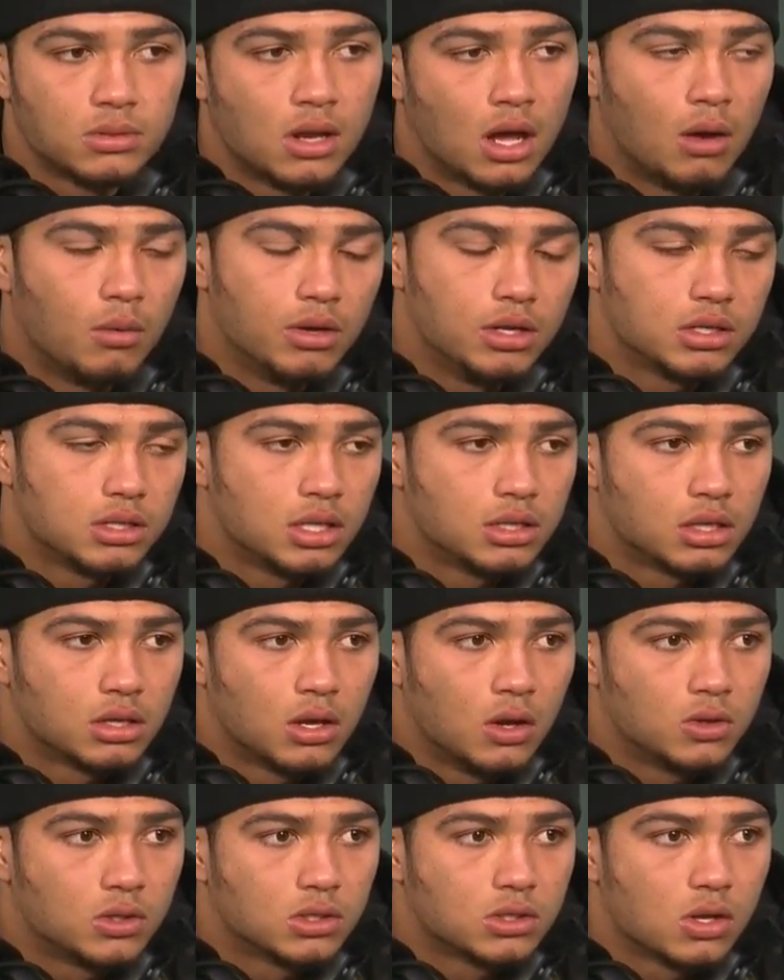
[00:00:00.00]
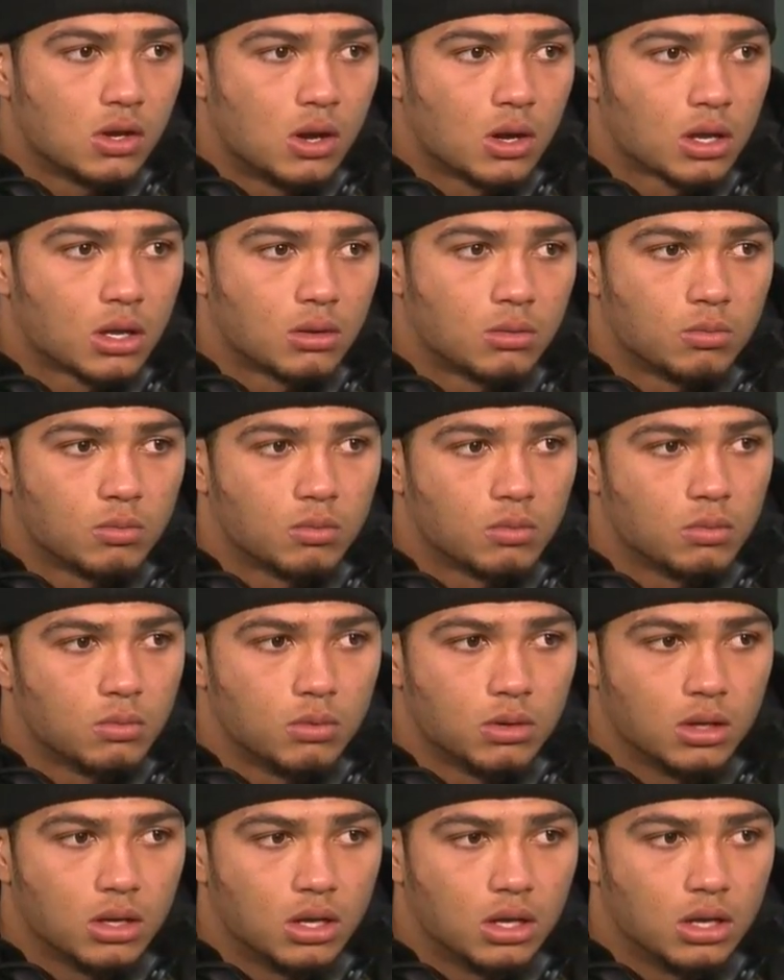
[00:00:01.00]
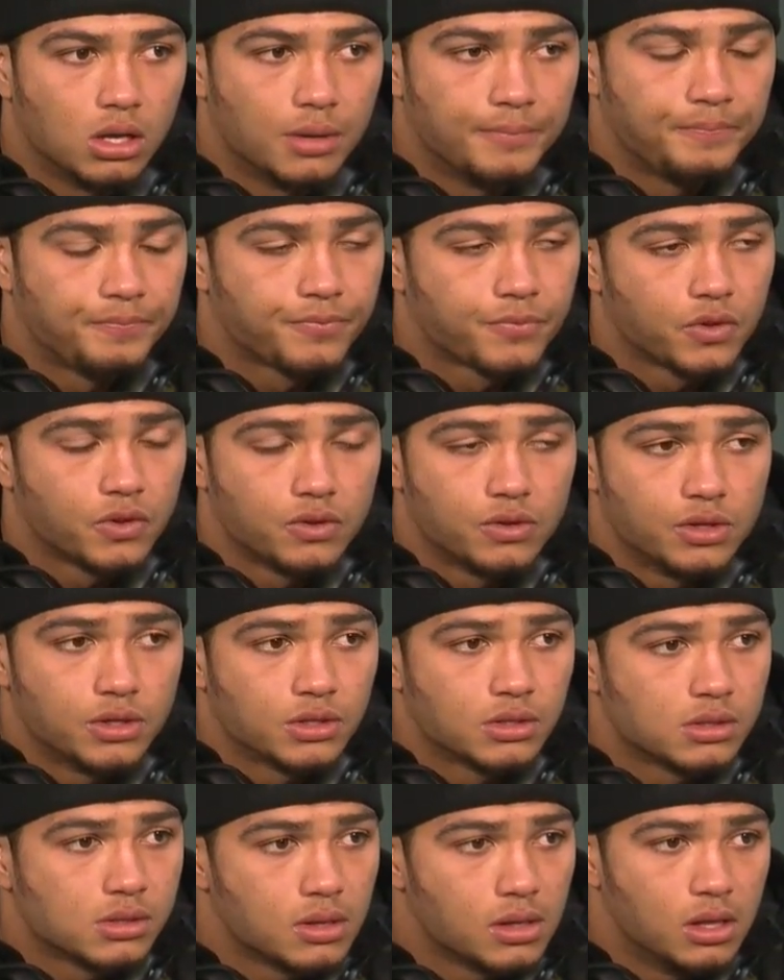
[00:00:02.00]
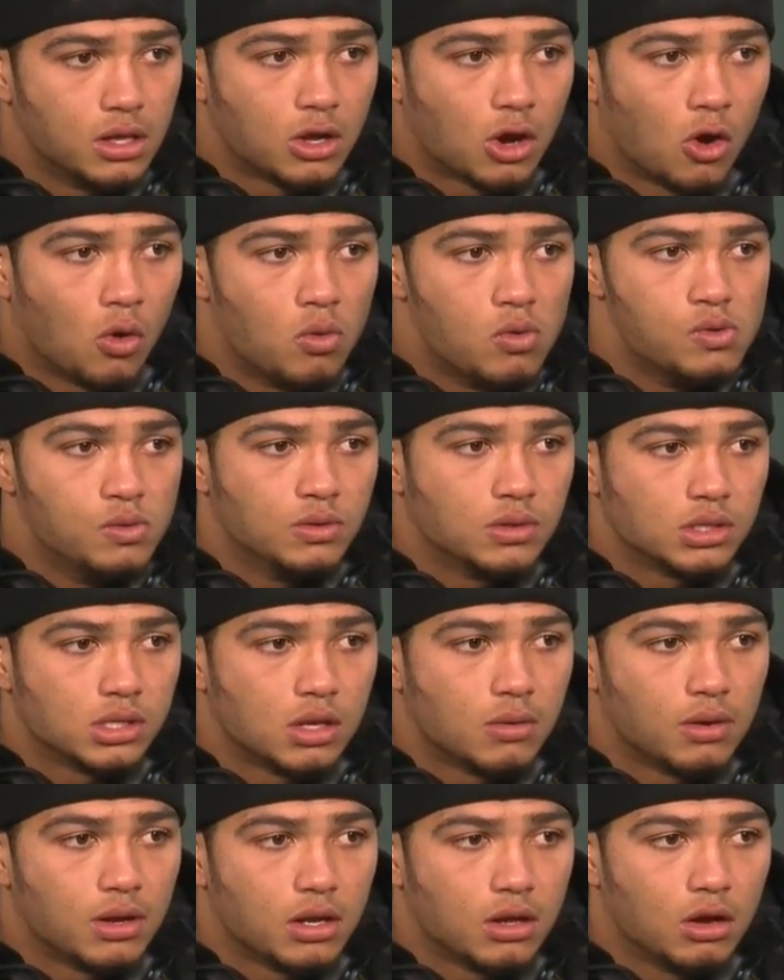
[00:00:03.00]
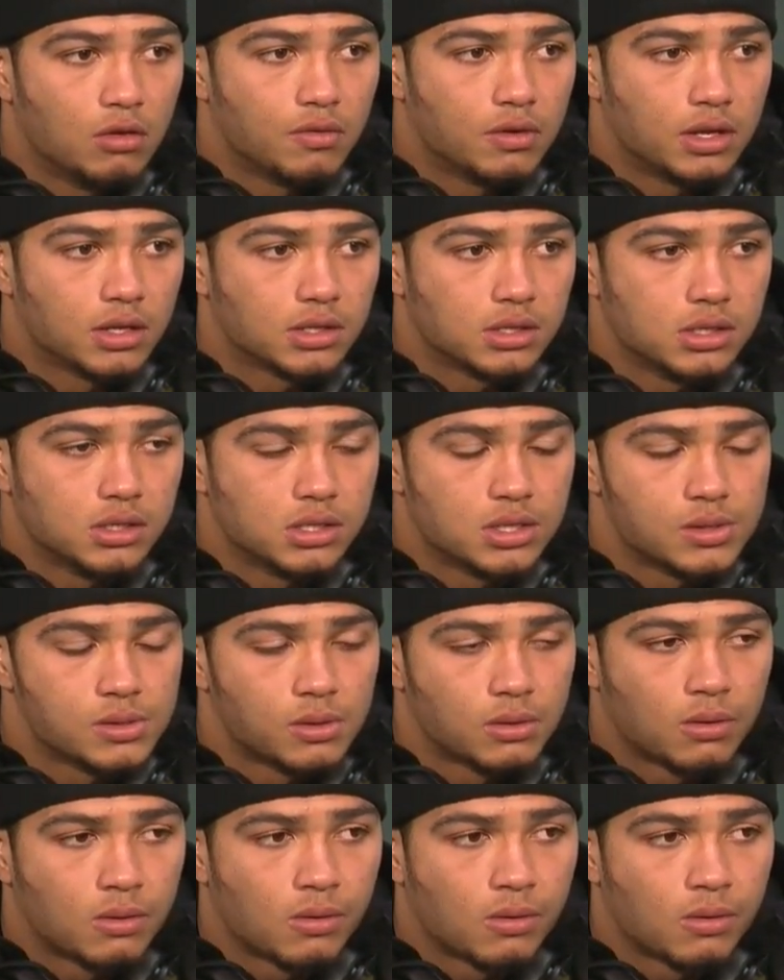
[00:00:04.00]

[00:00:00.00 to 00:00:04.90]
No, we just let the coaches talk, and we uh, just lick our wounds and get ready to go for next season.